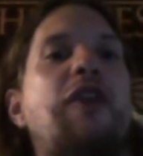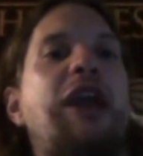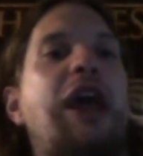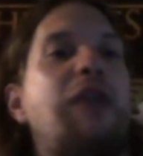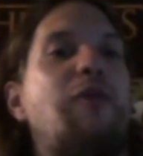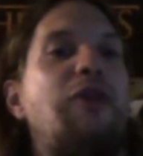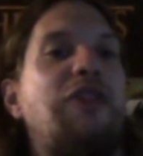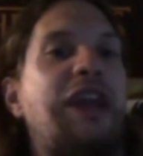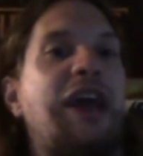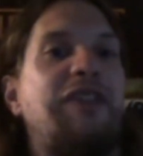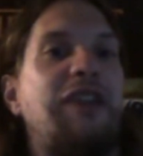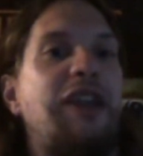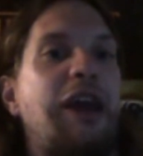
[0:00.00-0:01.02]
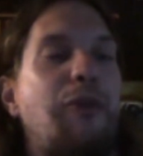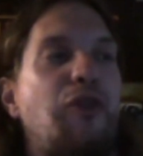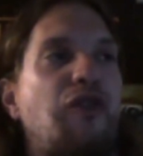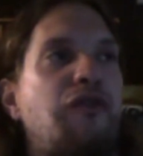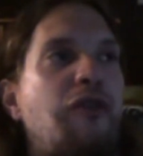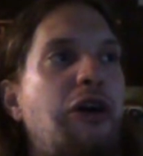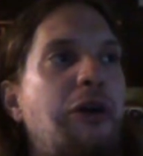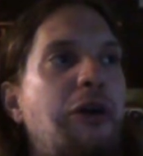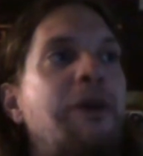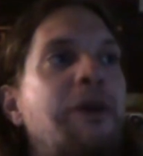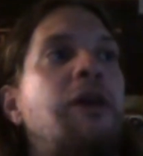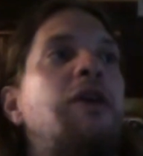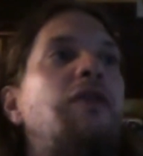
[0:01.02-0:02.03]
Like anyone they got the diamonds from,
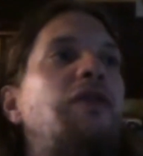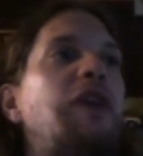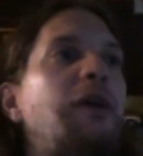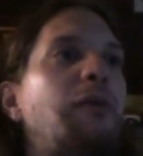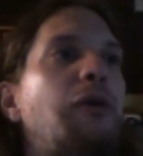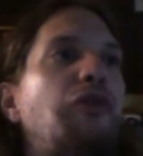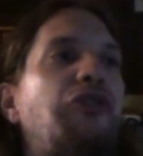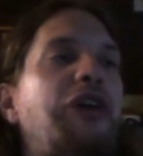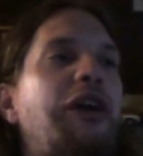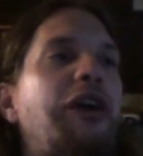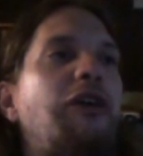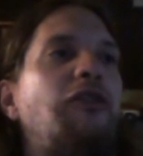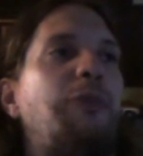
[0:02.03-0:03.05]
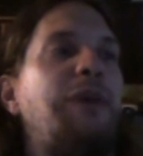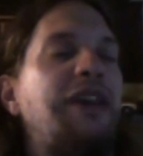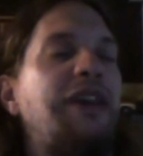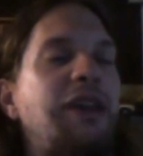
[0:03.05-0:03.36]
they were always there to be,